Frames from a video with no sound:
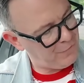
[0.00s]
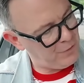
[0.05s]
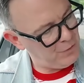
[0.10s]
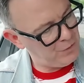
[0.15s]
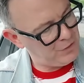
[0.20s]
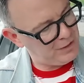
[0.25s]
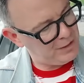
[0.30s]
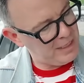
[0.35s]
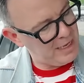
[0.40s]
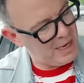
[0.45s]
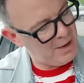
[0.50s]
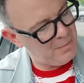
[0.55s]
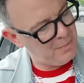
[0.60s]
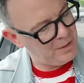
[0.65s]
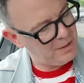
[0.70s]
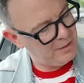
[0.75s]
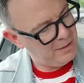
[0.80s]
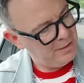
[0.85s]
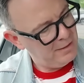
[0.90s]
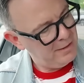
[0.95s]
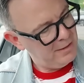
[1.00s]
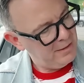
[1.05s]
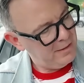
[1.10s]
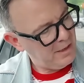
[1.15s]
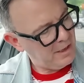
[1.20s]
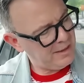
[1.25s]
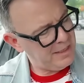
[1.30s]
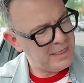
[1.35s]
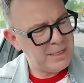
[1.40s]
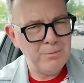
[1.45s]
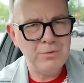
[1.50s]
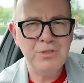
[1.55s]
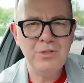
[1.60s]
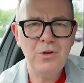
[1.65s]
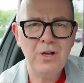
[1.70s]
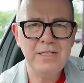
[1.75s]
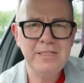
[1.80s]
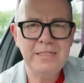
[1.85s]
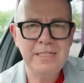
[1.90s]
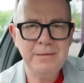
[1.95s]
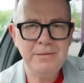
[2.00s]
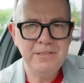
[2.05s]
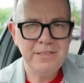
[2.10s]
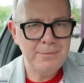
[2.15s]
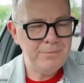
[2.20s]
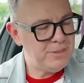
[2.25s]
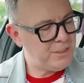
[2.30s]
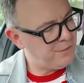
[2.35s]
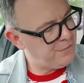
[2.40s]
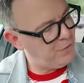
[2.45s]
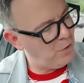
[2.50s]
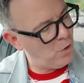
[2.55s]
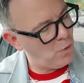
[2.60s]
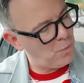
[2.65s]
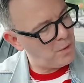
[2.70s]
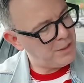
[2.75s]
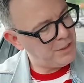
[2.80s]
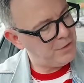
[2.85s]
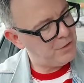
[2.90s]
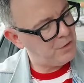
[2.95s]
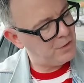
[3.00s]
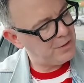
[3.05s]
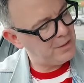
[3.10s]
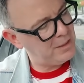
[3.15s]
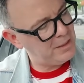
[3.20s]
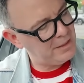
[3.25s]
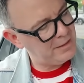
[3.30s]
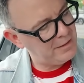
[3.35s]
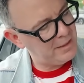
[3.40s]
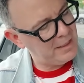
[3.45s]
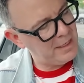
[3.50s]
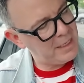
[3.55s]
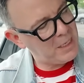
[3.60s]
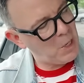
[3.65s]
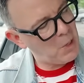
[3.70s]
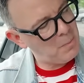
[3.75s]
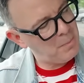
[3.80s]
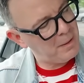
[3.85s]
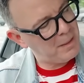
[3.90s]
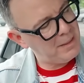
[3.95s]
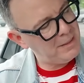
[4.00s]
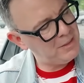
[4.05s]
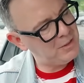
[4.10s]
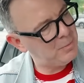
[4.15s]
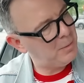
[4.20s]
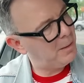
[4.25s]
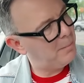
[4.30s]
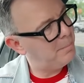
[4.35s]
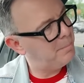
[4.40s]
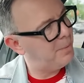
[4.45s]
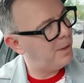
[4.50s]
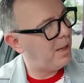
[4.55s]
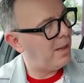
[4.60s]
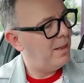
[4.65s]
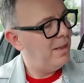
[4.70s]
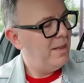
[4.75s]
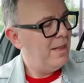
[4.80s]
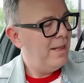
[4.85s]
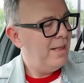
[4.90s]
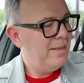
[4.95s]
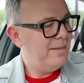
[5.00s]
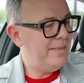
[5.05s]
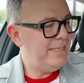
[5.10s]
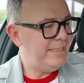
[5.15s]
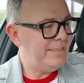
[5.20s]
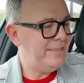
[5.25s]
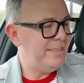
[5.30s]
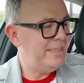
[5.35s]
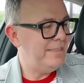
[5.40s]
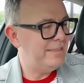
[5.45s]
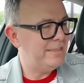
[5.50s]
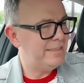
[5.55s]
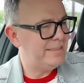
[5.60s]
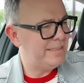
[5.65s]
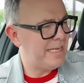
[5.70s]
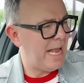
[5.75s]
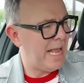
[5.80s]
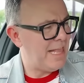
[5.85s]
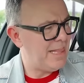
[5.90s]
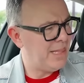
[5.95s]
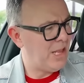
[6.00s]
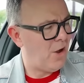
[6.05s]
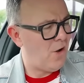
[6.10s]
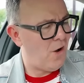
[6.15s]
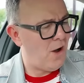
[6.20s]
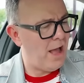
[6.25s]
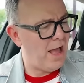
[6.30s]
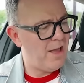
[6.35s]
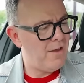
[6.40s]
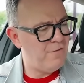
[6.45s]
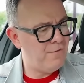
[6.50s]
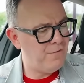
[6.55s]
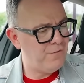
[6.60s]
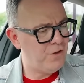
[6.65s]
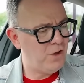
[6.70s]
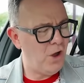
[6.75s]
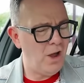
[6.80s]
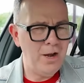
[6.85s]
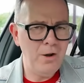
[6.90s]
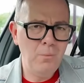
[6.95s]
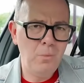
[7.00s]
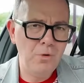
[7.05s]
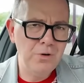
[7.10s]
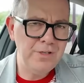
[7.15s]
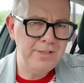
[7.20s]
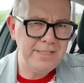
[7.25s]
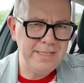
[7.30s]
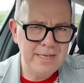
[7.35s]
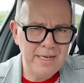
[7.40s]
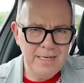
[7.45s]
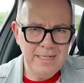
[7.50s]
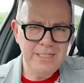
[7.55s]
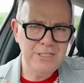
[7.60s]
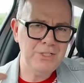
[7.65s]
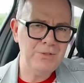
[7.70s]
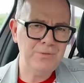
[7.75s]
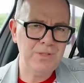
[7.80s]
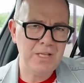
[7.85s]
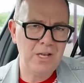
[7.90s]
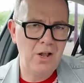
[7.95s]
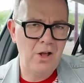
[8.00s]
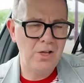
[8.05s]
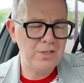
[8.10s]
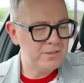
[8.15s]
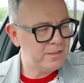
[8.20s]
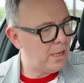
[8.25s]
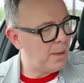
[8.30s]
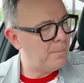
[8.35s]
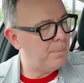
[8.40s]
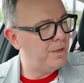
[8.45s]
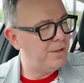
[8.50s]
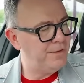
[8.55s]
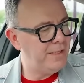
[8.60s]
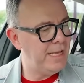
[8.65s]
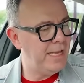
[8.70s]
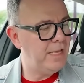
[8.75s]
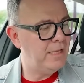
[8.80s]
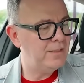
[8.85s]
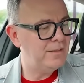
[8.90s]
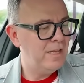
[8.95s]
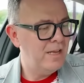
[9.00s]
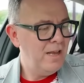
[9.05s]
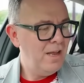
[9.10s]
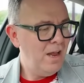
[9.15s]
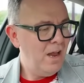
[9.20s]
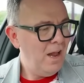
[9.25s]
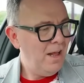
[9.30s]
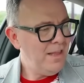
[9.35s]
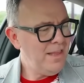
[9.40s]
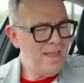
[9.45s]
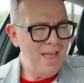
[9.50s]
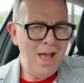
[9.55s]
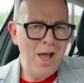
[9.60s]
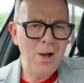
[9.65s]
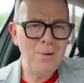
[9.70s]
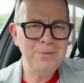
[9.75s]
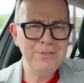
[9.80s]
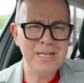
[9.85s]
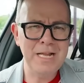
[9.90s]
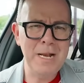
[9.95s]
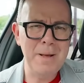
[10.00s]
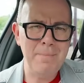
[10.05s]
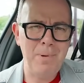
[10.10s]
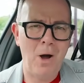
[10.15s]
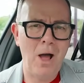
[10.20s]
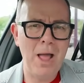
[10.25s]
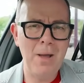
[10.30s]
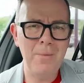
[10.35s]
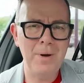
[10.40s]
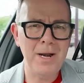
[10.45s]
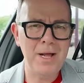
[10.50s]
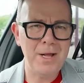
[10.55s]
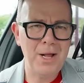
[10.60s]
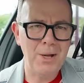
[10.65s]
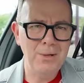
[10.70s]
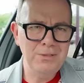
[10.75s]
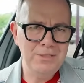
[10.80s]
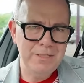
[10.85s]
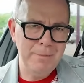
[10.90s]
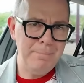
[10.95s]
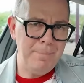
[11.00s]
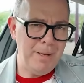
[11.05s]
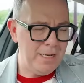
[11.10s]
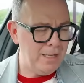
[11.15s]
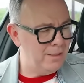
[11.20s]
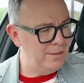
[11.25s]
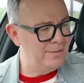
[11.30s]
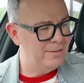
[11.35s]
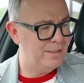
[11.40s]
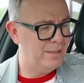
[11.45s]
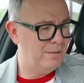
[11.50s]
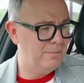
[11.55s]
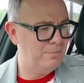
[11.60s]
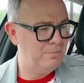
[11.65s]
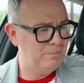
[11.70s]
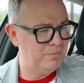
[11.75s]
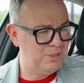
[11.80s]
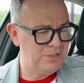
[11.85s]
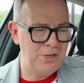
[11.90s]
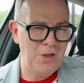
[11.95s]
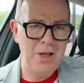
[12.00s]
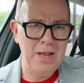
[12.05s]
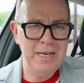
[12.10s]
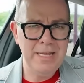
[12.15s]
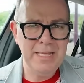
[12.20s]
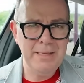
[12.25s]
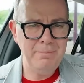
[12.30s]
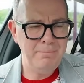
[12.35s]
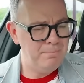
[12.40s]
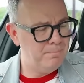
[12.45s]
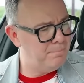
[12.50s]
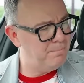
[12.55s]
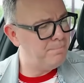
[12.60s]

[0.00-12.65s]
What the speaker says: through to there when I think it was 1974 when you got the Lego policeman. But this is a set that I've kind of wanted at least for the last couple of years. Yeah, I was going to buy it when I go to Billund, and certainly